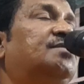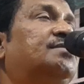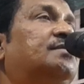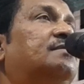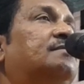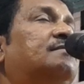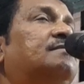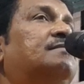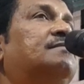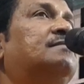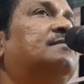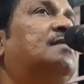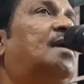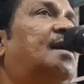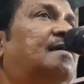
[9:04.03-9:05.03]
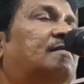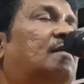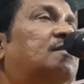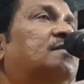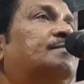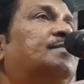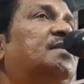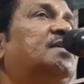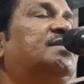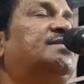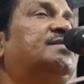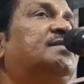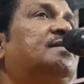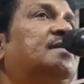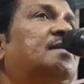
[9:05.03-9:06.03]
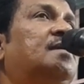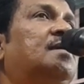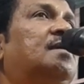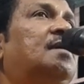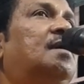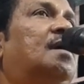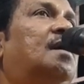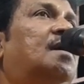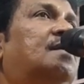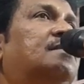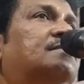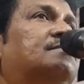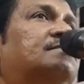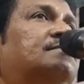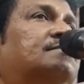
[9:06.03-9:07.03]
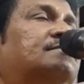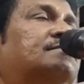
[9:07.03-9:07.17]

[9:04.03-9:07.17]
sir. I called the police and